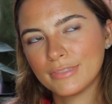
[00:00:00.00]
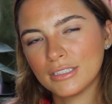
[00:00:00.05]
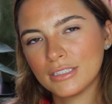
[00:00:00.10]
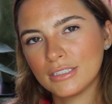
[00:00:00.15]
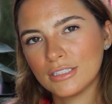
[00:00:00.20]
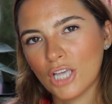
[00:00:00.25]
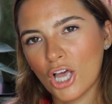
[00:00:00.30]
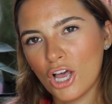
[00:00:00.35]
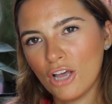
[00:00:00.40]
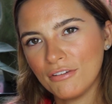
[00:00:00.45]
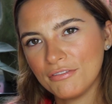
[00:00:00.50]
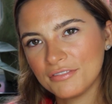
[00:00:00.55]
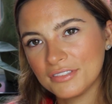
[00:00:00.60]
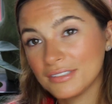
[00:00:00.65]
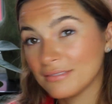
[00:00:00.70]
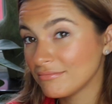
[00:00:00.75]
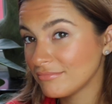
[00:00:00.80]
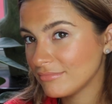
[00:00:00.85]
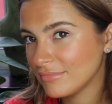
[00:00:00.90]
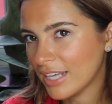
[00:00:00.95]
soft.
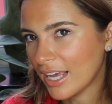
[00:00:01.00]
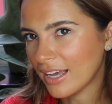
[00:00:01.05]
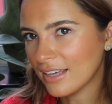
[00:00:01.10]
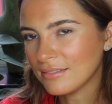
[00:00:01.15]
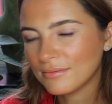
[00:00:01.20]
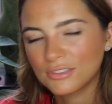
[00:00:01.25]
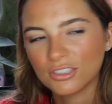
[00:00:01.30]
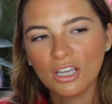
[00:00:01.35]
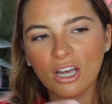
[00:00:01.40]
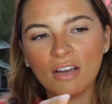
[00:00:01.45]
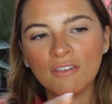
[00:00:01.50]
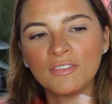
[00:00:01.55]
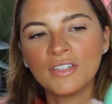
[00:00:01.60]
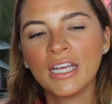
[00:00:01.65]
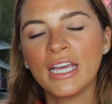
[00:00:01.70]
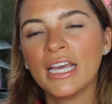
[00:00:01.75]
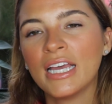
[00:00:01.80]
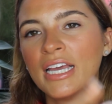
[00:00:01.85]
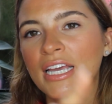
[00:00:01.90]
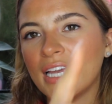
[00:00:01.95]
Yeah, soft.
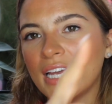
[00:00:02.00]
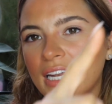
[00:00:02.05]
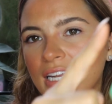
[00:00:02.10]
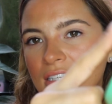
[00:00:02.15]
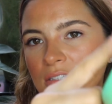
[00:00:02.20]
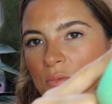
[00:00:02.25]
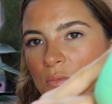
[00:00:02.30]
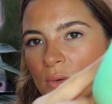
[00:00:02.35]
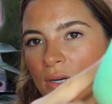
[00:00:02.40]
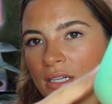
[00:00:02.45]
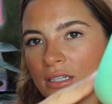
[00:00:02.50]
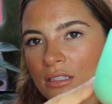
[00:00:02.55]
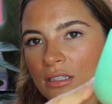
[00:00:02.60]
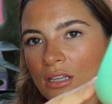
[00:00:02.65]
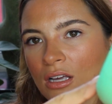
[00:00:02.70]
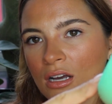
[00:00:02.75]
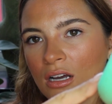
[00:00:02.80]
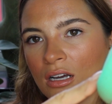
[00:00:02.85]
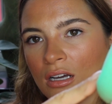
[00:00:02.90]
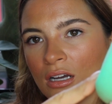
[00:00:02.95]
It has one
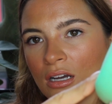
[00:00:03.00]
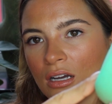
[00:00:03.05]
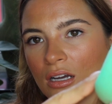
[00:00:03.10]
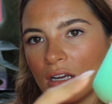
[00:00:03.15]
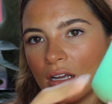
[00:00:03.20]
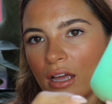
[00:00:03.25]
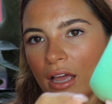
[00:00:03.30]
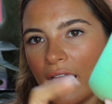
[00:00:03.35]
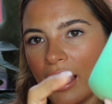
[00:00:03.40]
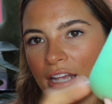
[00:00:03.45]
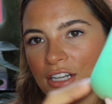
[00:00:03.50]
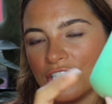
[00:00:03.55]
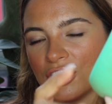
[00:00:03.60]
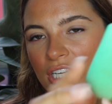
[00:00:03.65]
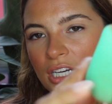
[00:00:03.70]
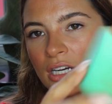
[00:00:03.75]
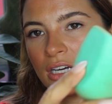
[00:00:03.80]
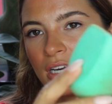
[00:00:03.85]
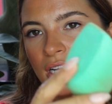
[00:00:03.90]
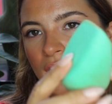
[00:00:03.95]
long edge
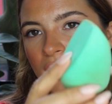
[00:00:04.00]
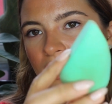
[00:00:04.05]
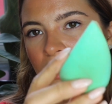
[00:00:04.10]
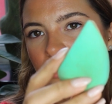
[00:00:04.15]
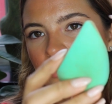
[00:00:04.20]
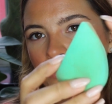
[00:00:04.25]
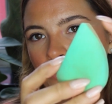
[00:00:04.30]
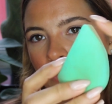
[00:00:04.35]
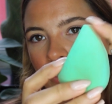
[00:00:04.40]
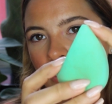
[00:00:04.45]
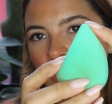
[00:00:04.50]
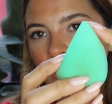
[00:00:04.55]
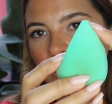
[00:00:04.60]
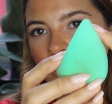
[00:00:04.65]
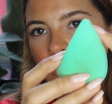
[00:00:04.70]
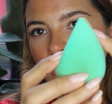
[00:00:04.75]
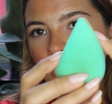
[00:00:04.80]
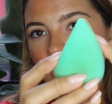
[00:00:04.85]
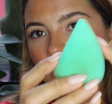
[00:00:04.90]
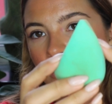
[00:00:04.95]
here, it has one
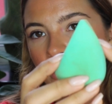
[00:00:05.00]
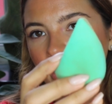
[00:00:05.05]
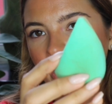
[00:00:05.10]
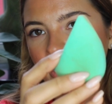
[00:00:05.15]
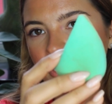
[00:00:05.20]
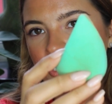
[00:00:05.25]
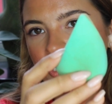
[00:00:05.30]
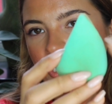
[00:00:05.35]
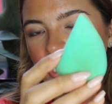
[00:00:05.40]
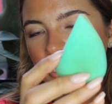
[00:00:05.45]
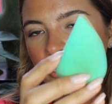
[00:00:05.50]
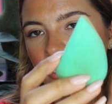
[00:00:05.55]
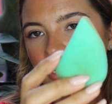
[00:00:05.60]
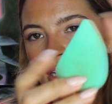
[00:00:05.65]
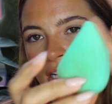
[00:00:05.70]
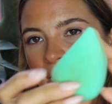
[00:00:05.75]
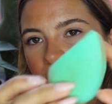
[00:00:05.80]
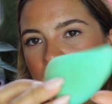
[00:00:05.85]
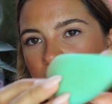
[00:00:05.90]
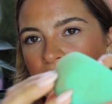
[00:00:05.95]
little edge here,
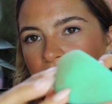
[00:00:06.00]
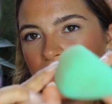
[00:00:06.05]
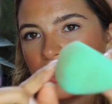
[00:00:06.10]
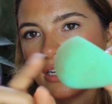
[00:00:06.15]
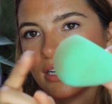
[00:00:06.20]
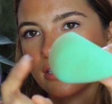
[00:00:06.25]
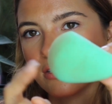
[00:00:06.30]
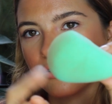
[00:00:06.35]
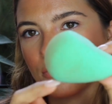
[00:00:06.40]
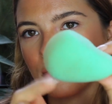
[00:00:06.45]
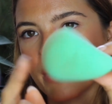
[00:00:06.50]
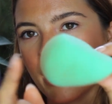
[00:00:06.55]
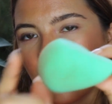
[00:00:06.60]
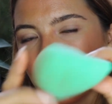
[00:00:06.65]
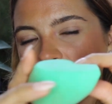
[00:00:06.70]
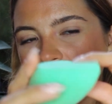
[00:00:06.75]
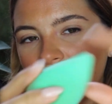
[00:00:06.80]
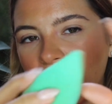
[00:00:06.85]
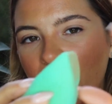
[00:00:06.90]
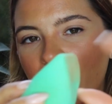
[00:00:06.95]
and it has a
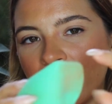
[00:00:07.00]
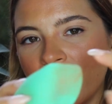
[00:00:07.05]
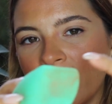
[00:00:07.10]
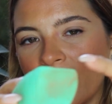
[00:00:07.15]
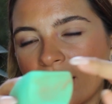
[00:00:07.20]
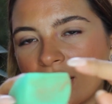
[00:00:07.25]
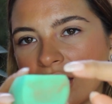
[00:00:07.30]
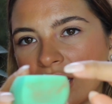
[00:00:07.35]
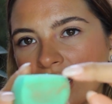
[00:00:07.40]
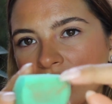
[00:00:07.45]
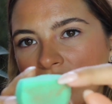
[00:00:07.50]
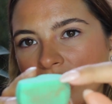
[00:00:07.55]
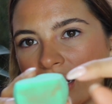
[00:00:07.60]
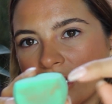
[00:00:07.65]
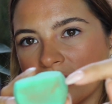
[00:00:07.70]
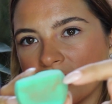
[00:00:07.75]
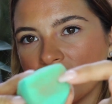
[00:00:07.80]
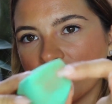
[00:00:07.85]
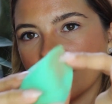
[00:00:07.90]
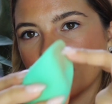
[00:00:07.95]
round guy, and then it
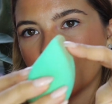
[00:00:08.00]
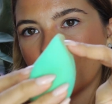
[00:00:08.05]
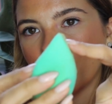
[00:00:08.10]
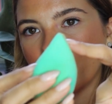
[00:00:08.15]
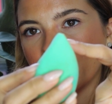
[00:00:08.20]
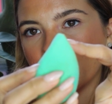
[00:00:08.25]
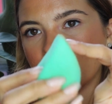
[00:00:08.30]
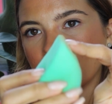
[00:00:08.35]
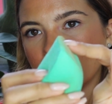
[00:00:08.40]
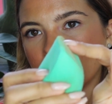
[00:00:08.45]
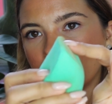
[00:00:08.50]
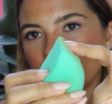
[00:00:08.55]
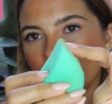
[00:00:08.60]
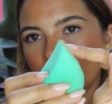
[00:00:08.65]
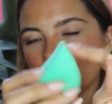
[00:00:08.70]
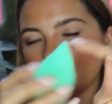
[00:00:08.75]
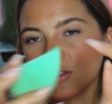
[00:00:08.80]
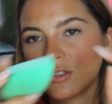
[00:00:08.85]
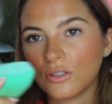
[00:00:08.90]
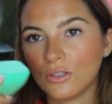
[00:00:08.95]
has like a pointed
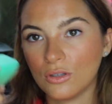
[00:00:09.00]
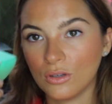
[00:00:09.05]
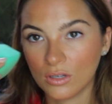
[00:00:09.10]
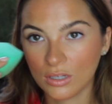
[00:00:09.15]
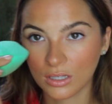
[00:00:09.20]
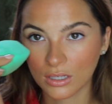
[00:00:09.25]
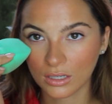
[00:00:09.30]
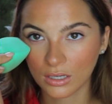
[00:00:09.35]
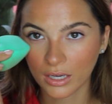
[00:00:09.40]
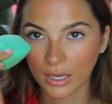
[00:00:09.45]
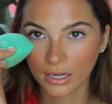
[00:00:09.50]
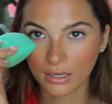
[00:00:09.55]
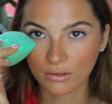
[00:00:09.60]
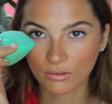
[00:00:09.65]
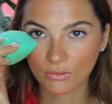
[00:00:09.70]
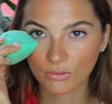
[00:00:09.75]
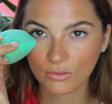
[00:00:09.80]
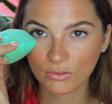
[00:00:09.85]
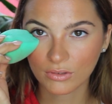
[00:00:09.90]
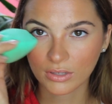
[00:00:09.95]
tip, so you can kind
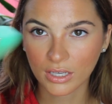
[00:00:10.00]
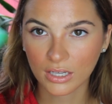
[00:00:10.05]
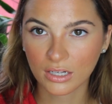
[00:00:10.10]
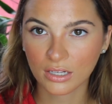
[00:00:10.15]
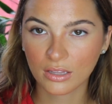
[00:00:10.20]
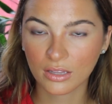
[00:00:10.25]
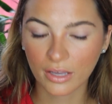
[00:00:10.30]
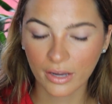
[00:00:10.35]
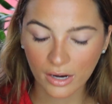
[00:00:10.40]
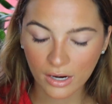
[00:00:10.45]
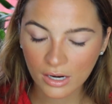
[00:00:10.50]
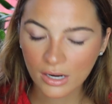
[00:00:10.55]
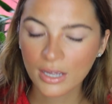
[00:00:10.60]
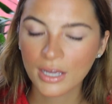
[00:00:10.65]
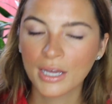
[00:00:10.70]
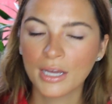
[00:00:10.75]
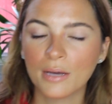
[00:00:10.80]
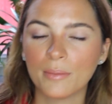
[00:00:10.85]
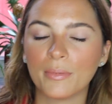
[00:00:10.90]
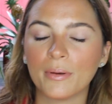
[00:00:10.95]
of get in there.
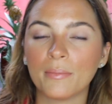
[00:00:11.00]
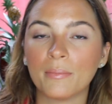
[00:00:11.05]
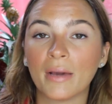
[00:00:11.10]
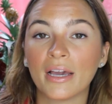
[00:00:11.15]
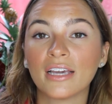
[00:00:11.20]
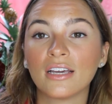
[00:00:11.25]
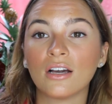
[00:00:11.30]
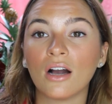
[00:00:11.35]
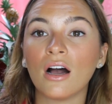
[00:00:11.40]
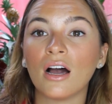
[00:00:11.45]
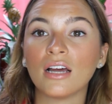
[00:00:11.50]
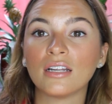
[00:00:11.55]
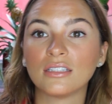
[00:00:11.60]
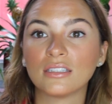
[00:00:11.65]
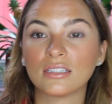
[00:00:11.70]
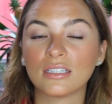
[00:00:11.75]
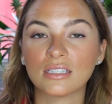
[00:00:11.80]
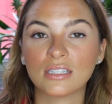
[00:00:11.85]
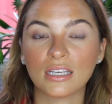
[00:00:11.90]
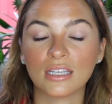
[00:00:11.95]
But my God,
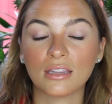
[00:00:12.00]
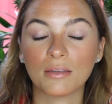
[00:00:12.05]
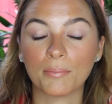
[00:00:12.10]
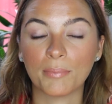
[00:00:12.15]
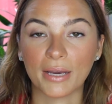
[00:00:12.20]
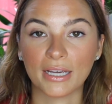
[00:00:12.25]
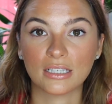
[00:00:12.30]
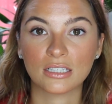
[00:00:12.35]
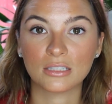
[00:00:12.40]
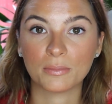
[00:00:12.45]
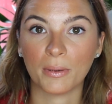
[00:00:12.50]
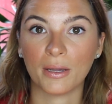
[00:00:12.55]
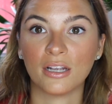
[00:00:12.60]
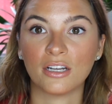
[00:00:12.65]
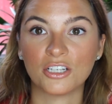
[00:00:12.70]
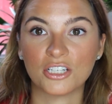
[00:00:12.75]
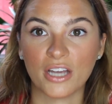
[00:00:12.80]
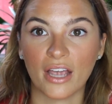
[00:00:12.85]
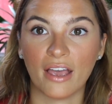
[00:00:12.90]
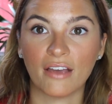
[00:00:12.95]
this is like the best
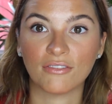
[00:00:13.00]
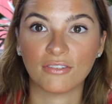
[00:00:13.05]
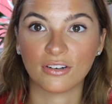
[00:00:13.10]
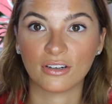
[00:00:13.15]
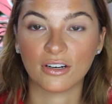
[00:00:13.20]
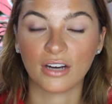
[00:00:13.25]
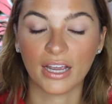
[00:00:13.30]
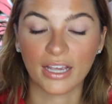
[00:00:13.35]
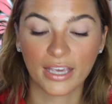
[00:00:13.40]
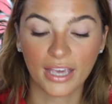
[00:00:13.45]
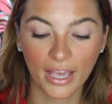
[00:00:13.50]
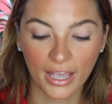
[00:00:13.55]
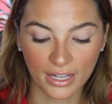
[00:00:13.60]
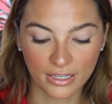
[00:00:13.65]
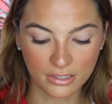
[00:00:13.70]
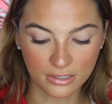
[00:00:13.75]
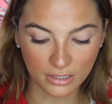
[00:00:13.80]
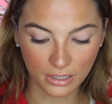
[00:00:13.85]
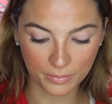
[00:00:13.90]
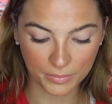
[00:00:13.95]
sponge ever. I
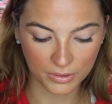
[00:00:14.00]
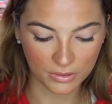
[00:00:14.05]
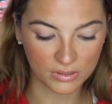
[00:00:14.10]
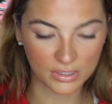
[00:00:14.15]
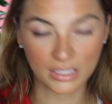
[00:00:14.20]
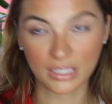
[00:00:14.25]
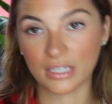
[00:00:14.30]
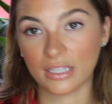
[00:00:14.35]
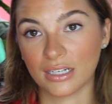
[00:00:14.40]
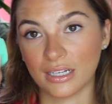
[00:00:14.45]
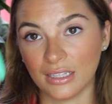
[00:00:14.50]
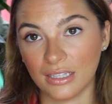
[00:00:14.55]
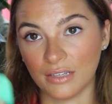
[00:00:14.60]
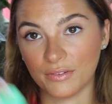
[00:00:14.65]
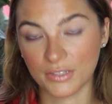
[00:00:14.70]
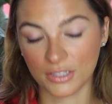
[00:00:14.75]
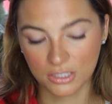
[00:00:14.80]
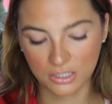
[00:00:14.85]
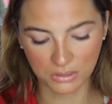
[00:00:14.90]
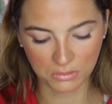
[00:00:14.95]
can't stop using it. I love
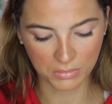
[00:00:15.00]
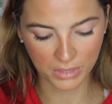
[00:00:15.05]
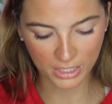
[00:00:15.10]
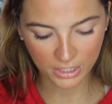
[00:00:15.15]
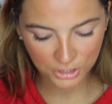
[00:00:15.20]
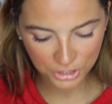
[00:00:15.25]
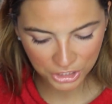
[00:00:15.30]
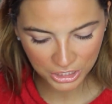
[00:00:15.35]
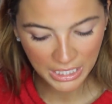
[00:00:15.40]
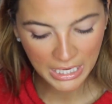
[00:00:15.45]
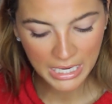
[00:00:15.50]
it so much.